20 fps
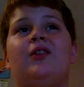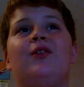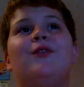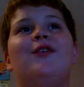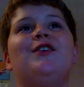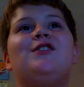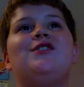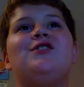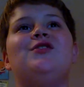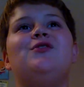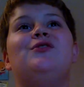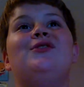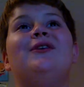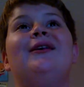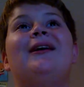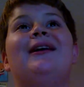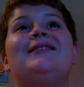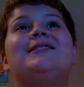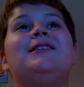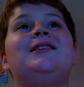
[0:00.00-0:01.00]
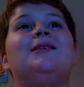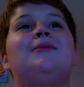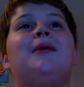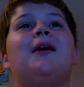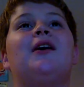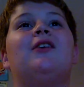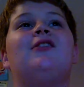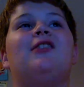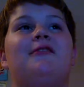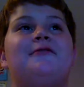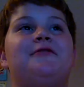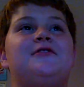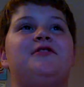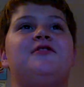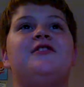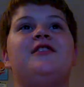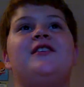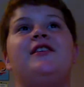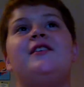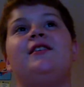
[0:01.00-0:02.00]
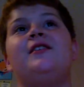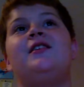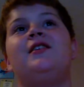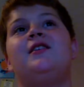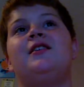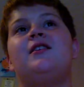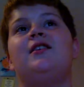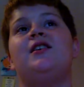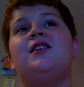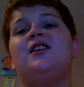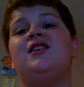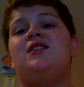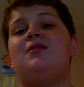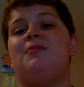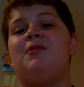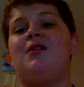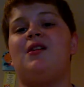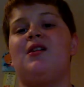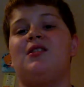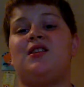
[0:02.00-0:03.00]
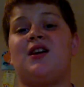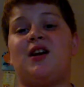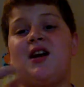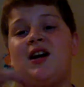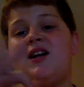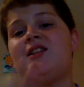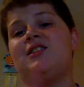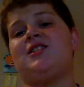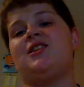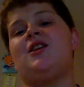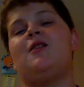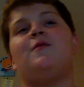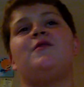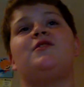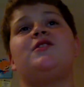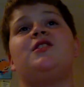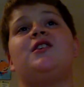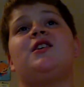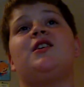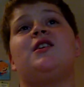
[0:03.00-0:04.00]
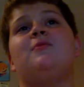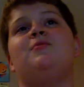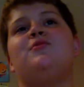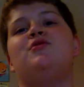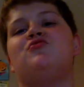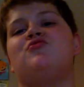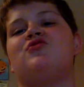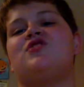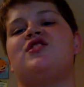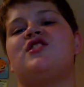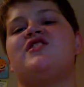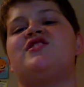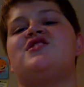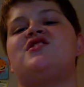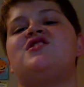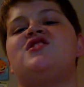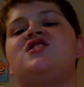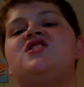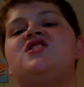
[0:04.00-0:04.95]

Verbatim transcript: The reason you do not see the Minecraft screen is because I got a selfish stick and I'm muting it,